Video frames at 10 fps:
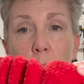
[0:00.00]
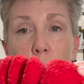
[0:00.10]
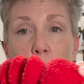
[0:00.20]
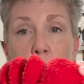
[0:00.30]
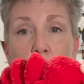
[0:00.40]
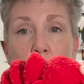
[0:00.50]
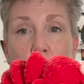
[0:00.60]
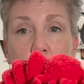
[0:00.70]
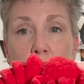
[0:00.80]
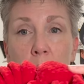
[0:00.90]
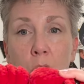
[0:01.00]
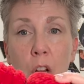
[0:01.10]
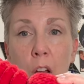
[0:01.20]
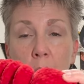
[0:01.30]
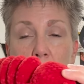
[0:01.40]
What is
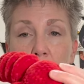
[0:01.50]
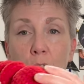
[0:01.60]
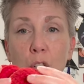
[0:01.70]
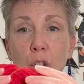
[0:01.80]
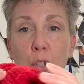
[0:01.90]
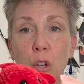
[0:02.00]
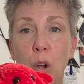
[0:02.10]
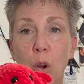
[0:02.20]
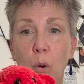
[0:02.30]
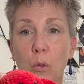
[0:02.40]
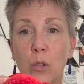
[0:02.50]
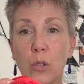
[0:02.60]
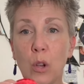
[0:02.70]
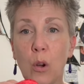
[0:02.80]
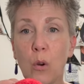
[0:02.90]
that? That is
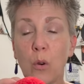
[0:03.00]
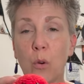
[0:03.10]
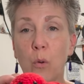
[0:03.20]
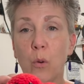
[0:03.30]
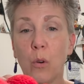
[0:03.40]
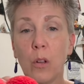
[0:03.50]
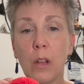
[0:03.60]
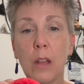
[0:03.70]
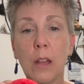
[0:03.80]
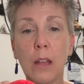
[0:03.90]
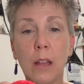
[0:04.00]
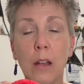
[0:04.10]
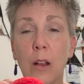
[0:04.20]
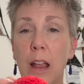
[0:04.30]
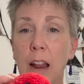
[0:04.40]
so cool.
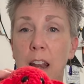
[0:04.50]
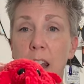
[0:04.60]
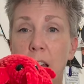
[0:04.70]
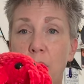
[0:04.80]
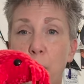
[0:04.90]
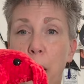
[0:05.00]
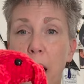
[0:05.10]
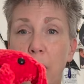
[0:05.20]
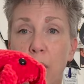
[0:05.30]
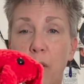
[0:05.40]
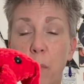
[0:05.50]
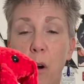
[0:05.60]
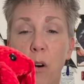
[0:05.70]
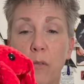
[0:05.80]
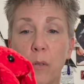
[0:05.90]
Okay, another pattern from
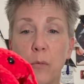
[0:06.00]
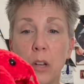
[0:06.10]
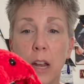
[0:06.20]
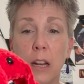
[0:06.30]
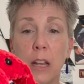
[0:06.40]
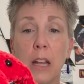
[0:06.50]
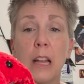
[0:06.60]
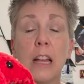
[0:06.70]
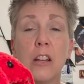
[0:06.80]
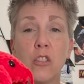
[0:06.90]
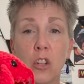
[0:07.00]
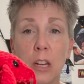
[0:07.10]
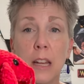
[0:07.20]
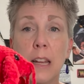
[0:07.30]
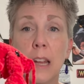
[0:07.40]
All from Jade.
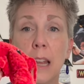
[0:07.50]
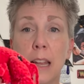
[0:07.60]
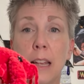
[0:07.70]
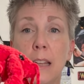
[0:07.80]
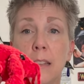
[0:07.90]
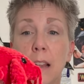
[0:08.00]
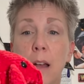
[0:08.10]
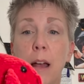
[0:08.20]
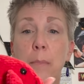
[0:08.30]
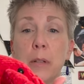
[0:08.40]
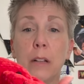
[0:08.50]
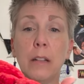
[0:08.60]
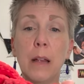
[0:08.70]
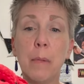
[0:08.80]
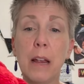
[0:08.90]
She is
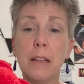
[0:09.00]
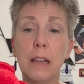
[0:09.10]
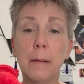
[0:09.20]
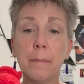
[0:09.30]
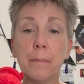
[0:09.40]
absolutely amazing.